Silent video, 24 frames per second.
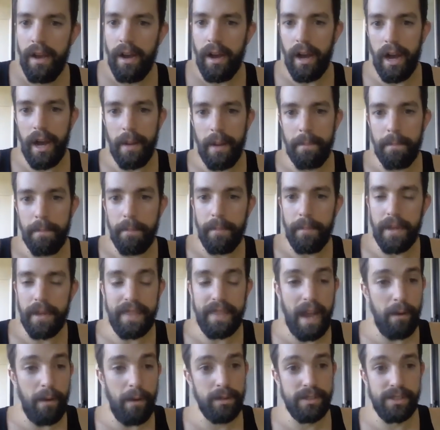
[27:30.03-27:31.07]
But
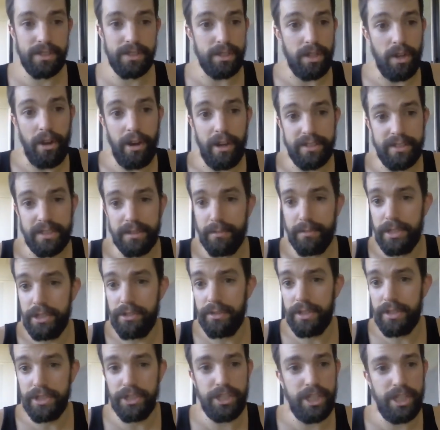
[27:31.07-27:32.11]
that one's awesome, and
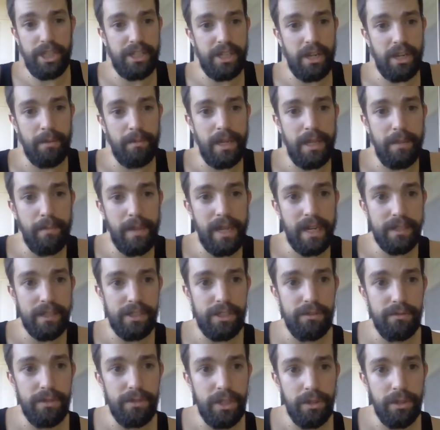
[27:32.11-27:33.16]
you can change how many
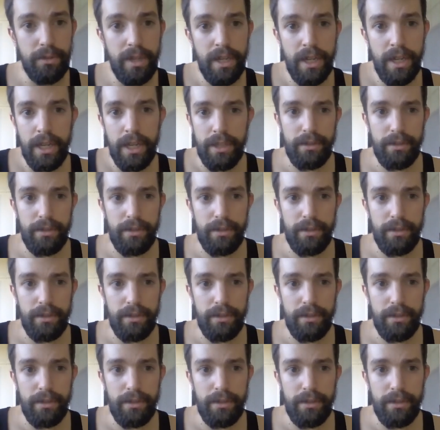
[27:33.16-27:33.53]
minutes you do.